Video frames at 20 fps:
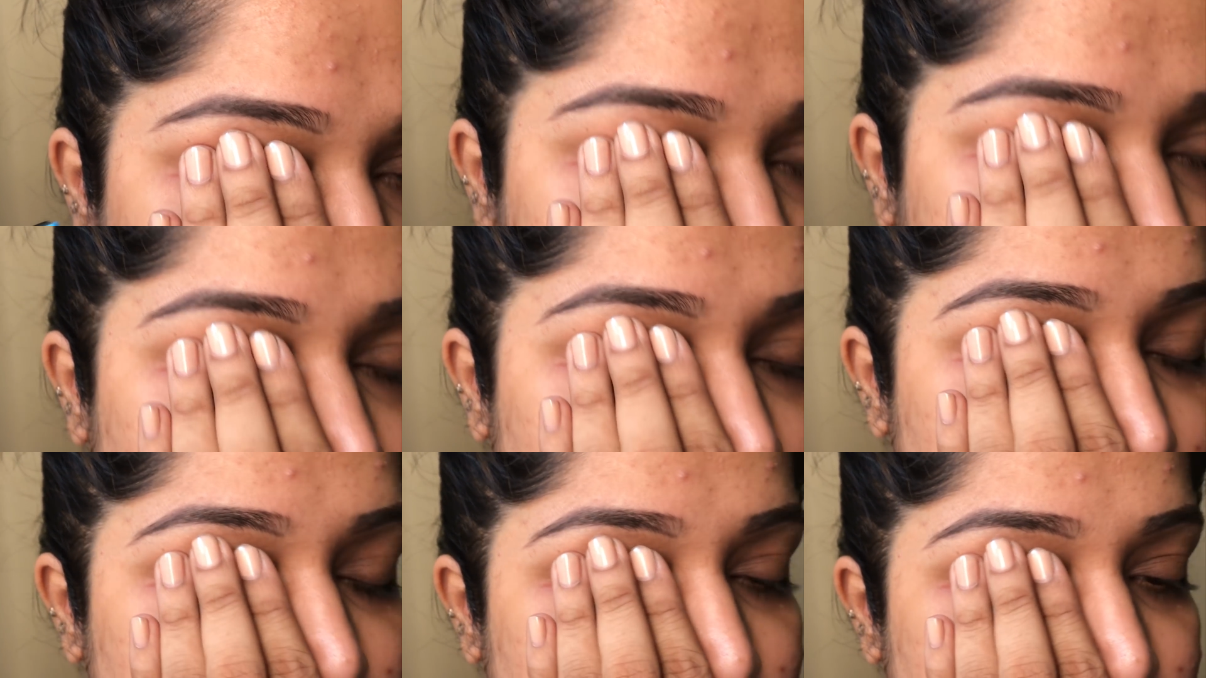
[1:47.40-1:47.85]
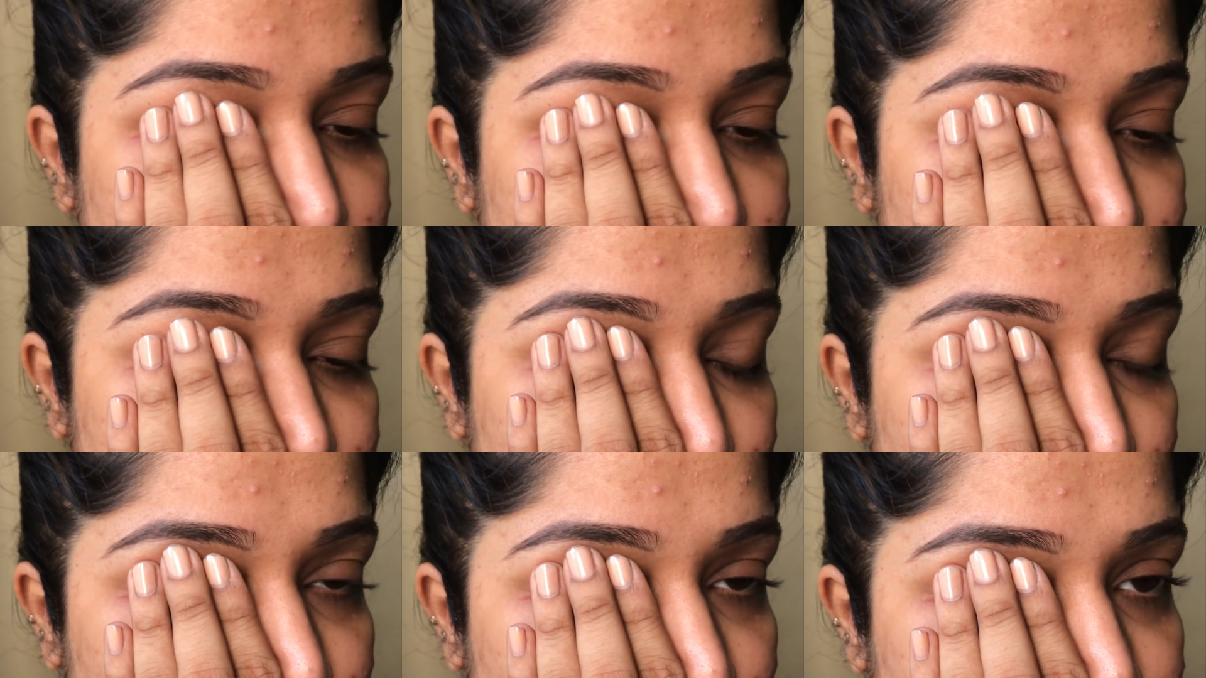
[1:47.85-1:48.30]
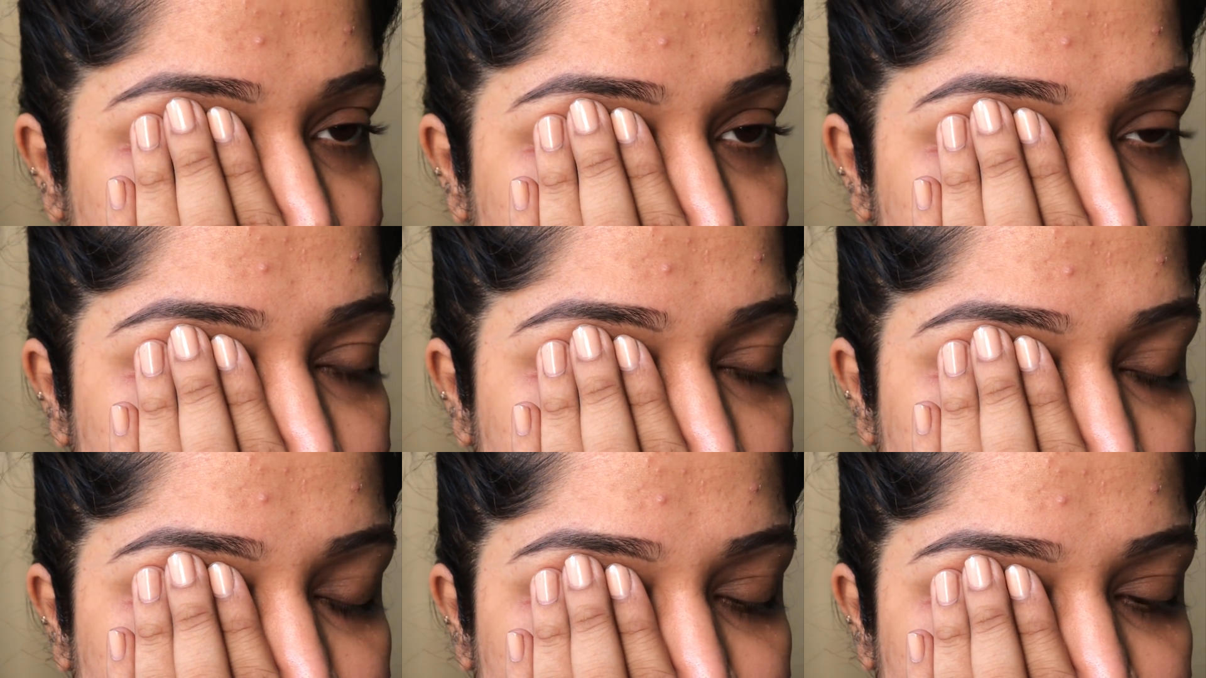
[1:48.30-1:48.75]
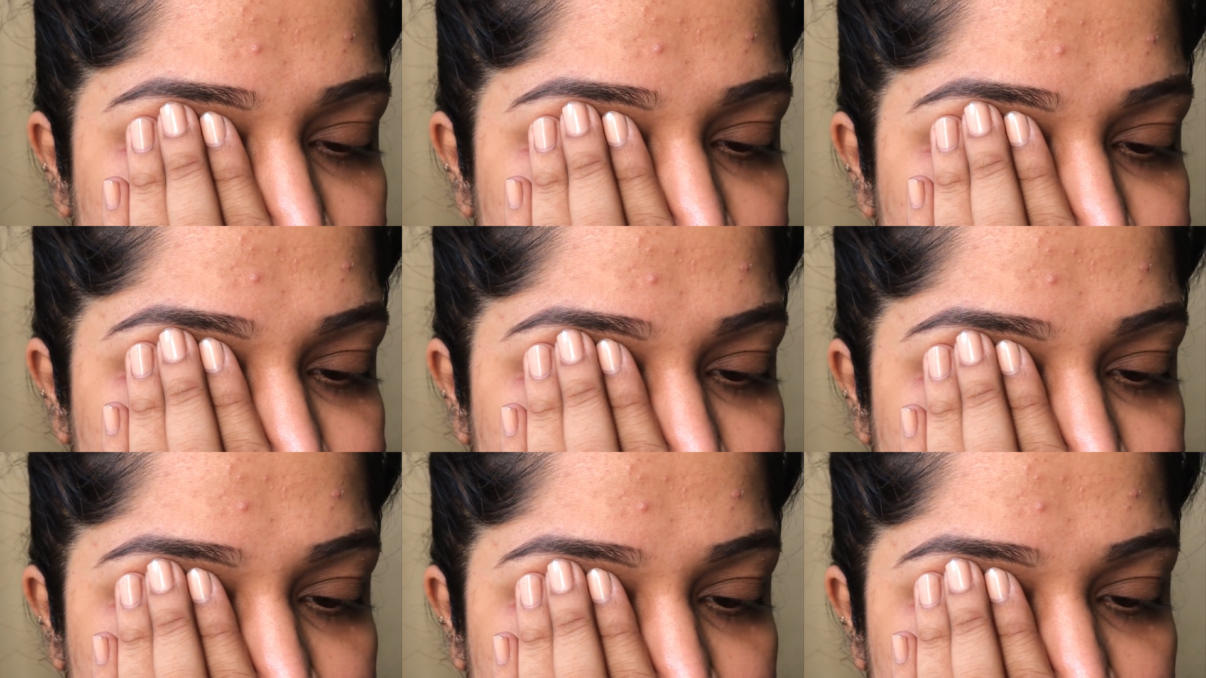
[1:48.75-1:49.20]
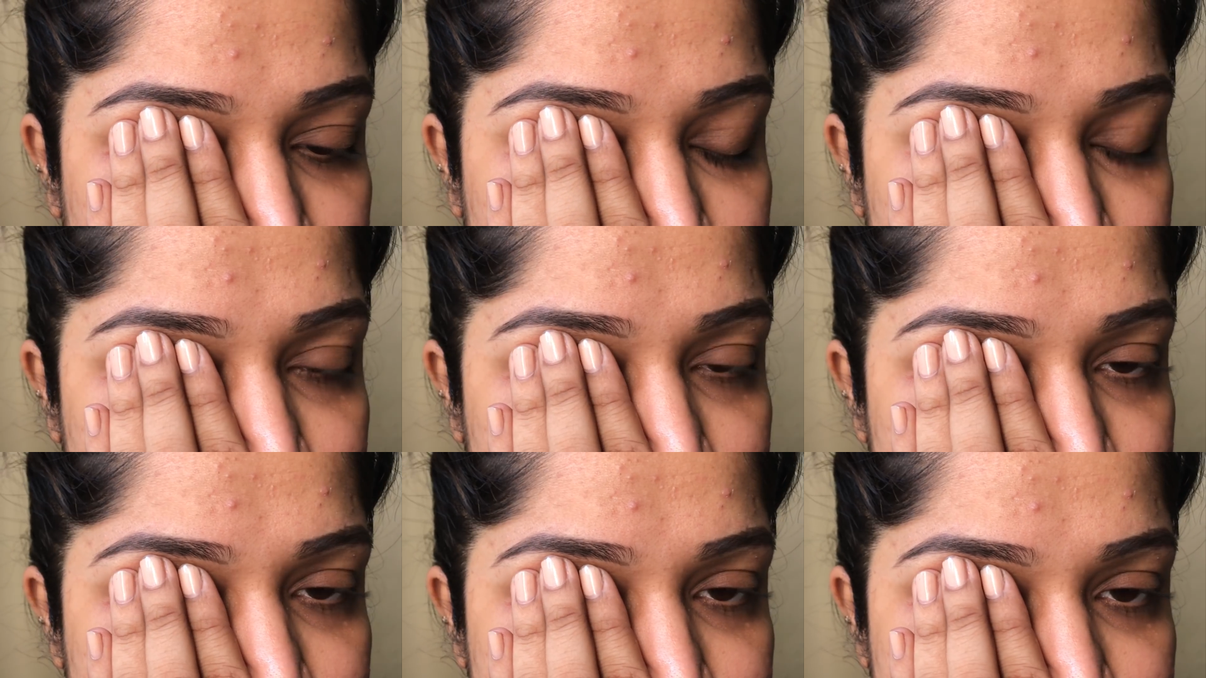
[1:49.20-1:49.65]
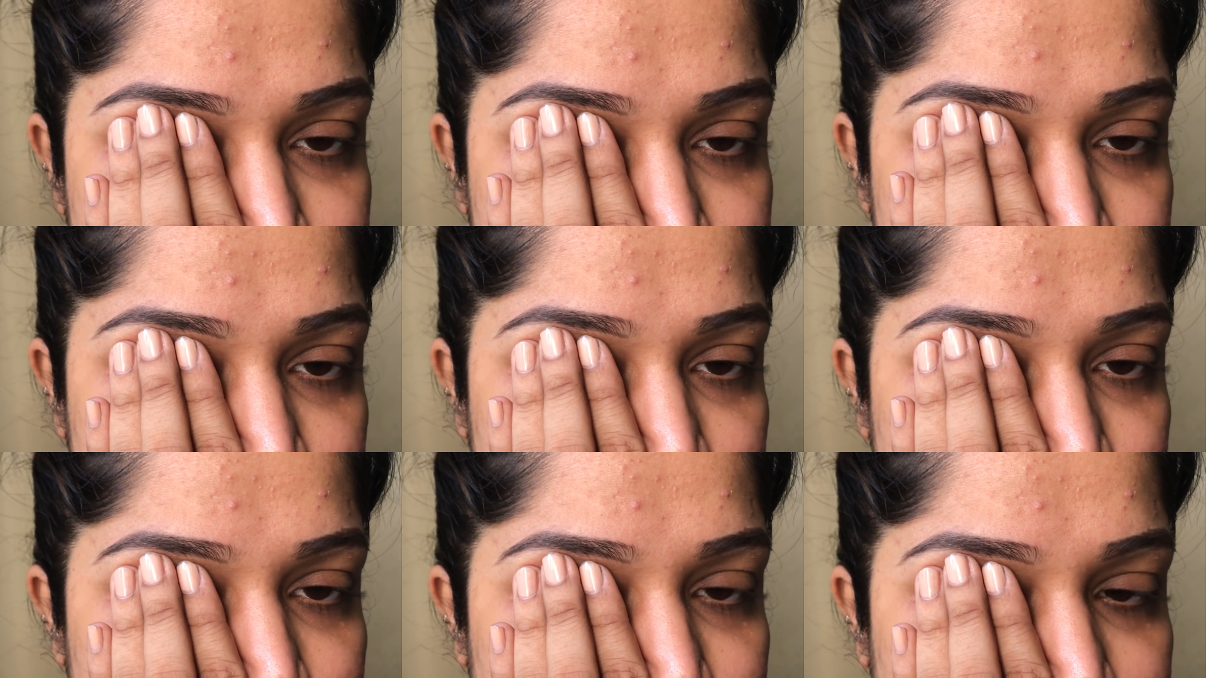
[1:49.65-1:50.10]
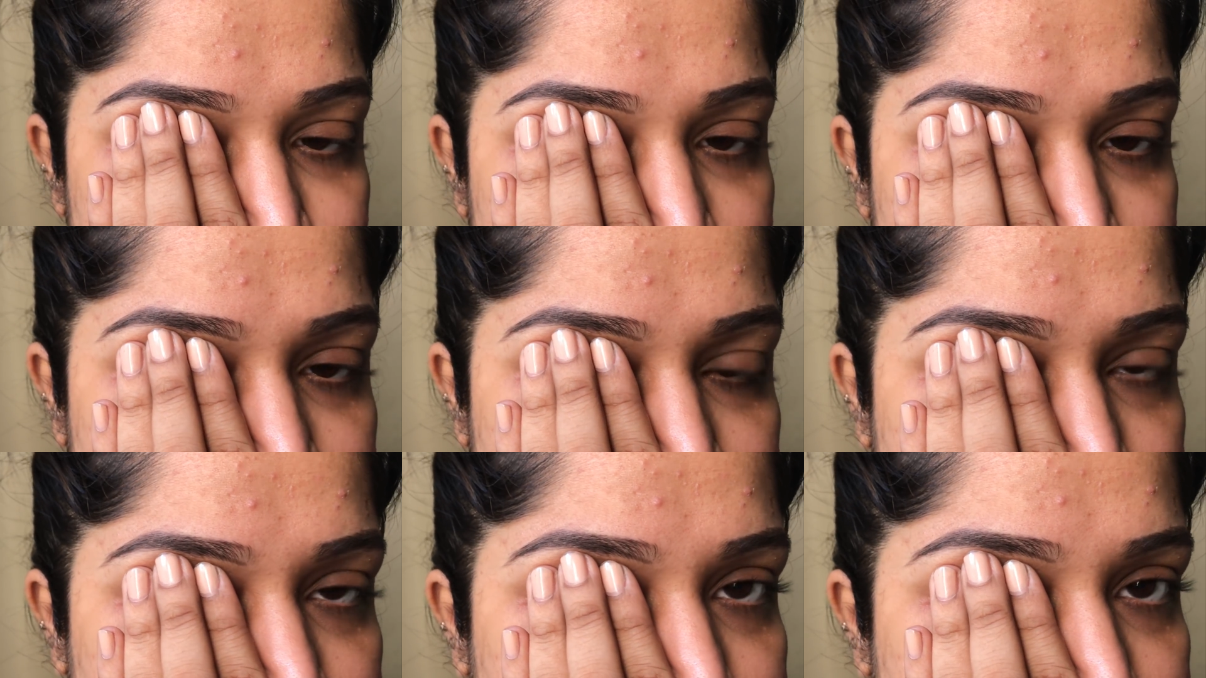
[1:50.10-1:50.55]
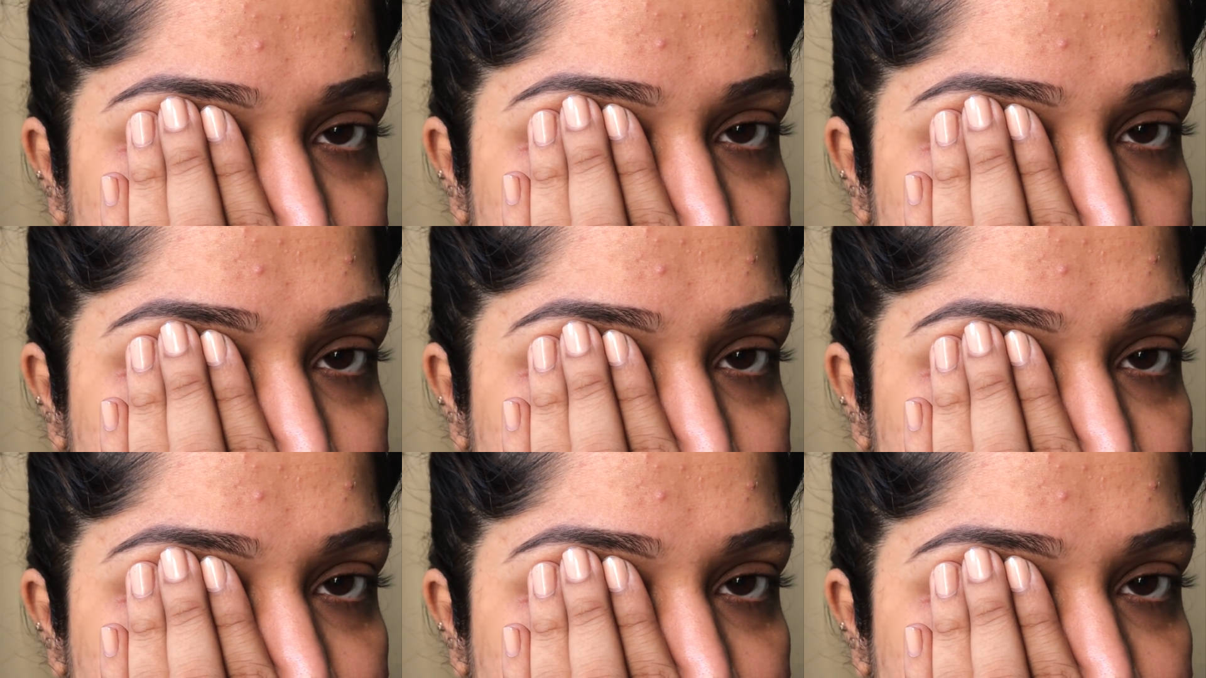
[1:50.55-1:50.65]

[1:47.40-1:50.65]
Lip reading: Nobody's mouth can be seen.